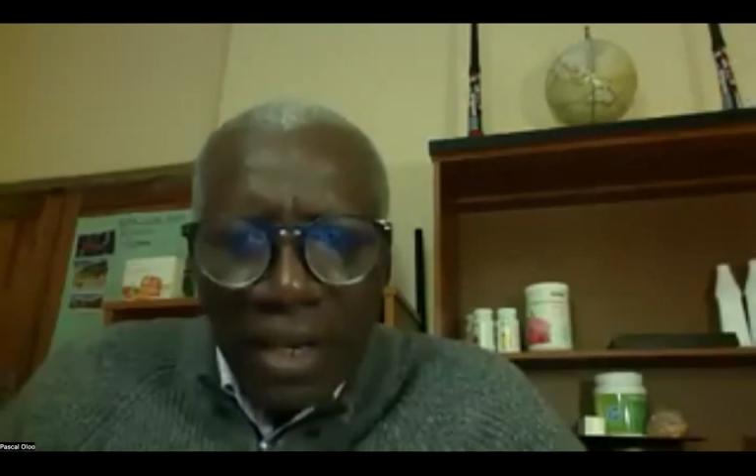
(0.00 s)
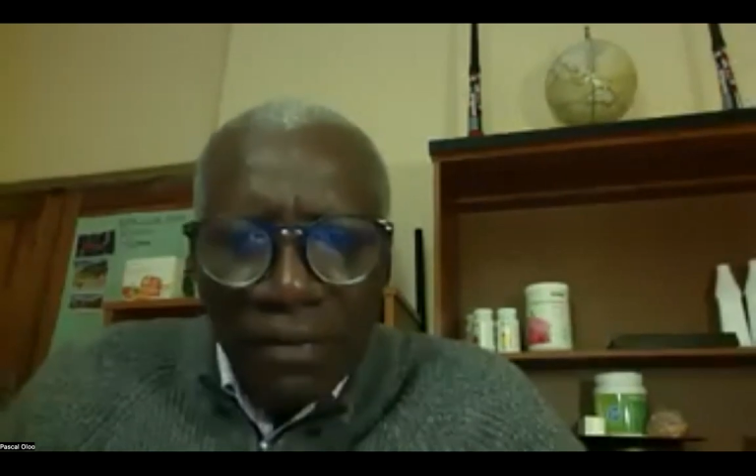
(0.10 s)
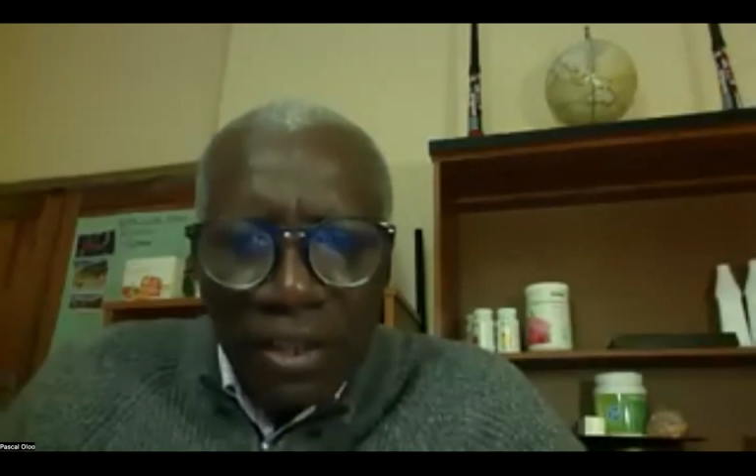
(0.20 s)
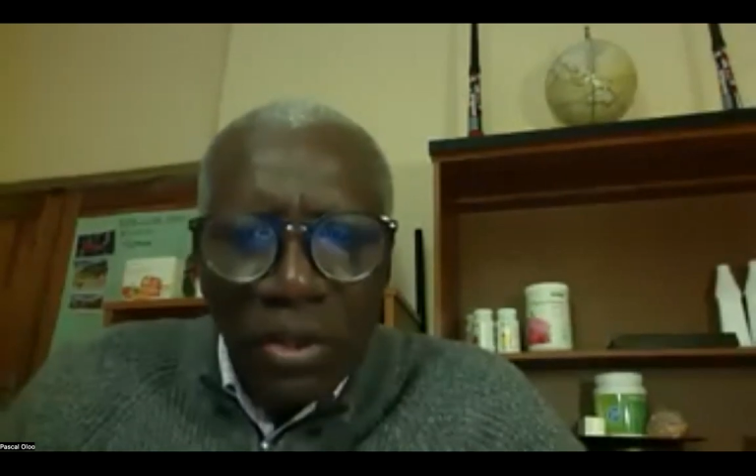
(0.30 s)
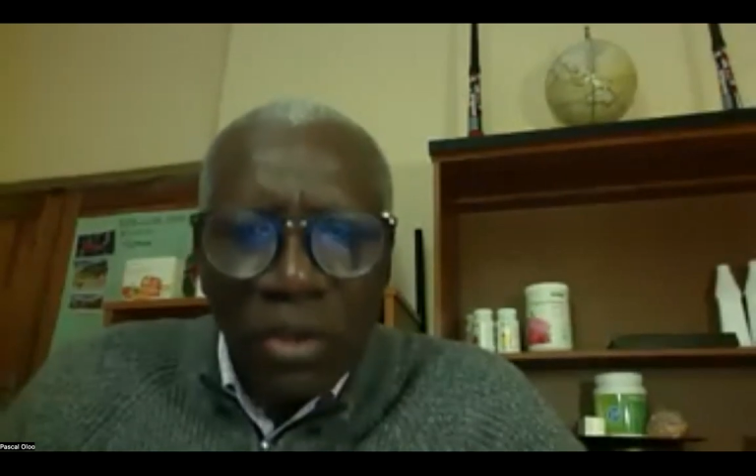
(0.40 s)

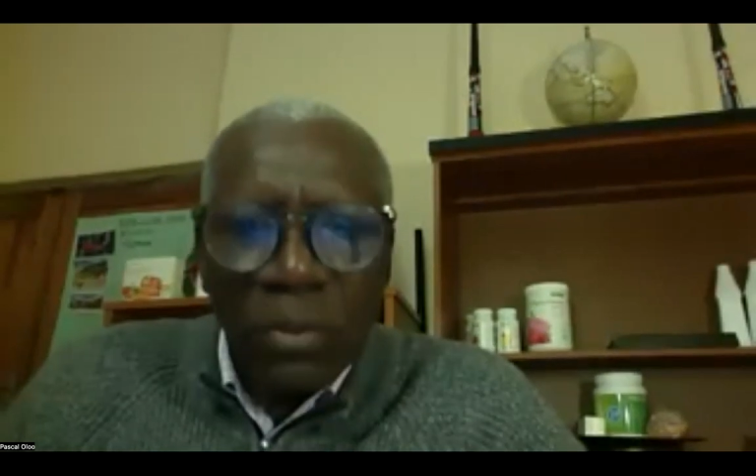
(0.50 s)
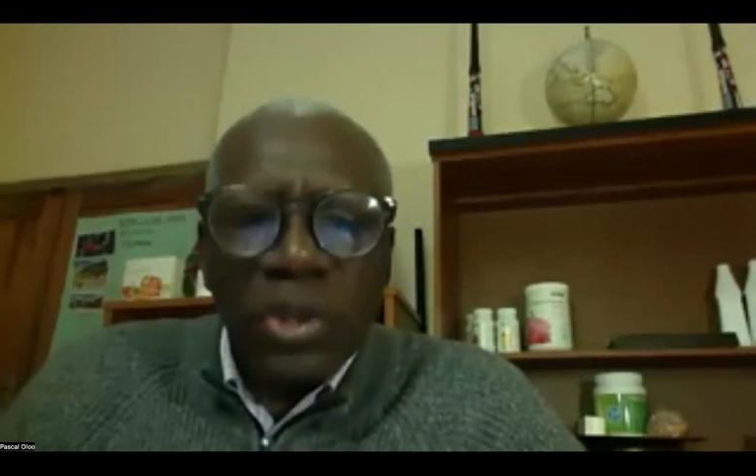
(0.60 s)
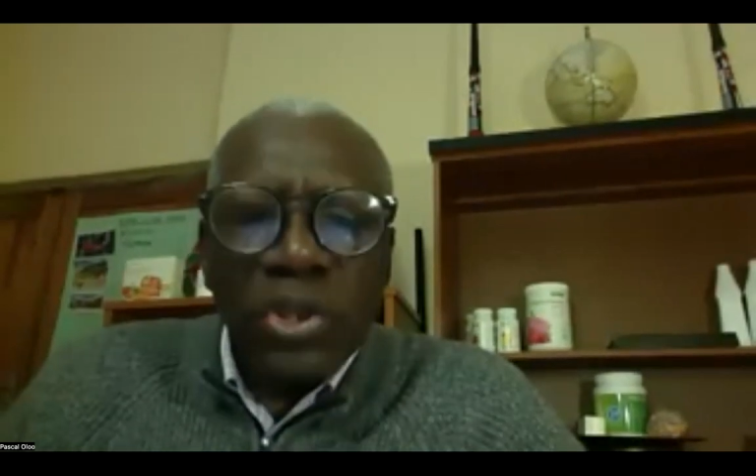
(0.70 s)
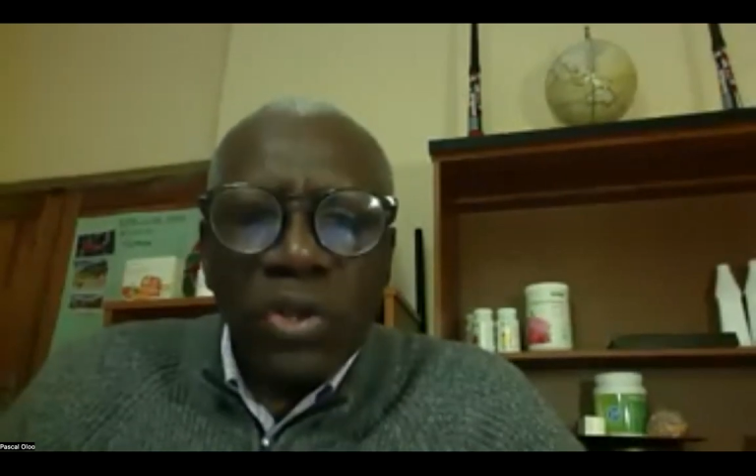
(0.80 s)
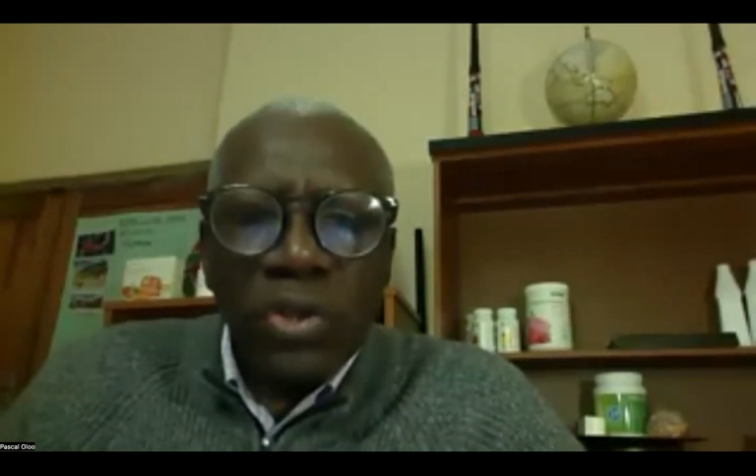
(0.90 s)
Eventually, we
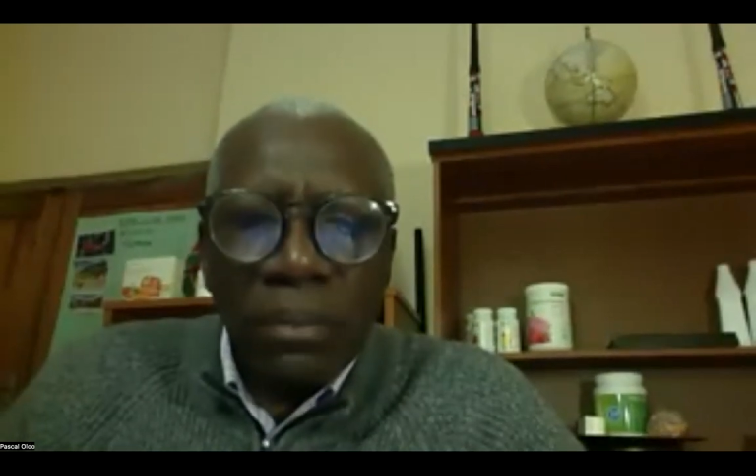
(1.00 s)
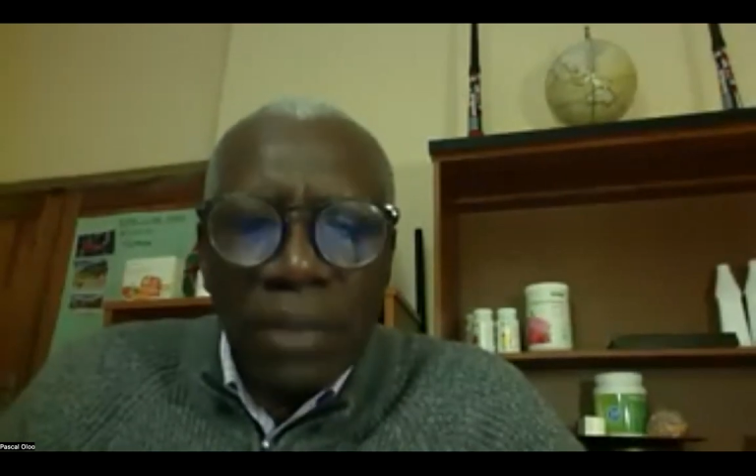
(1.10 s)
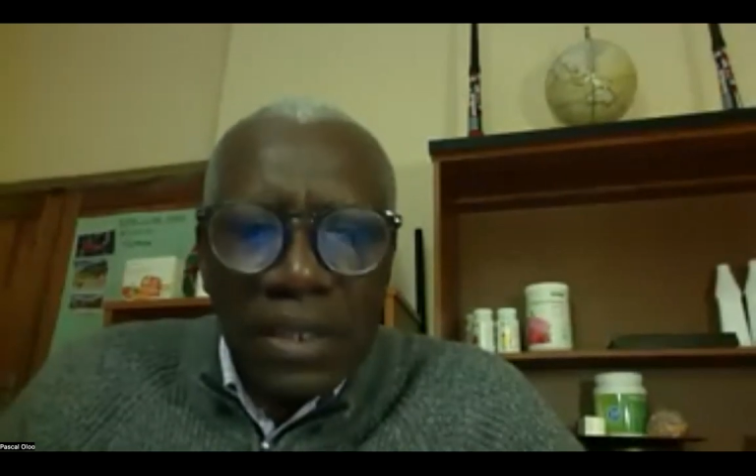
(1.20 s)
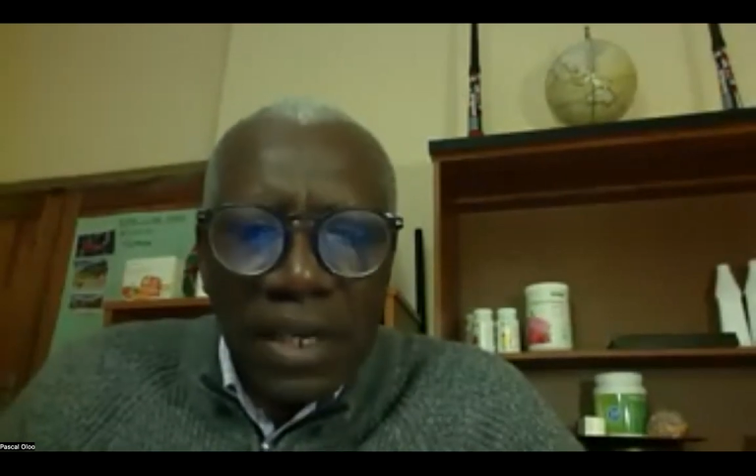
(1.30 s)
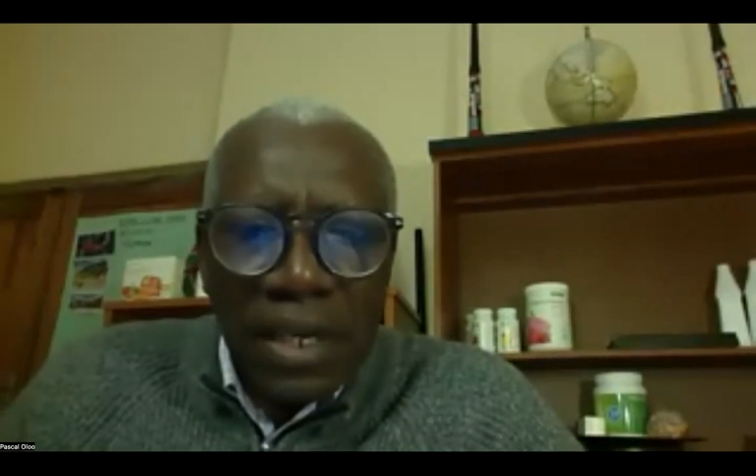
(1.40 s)
join your
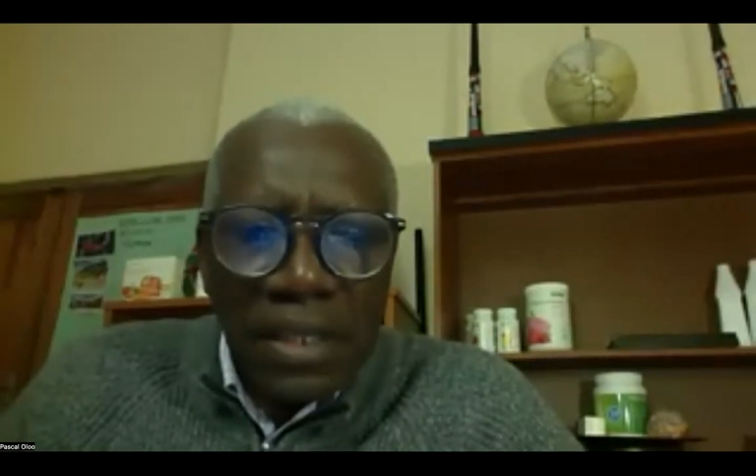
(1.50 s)
business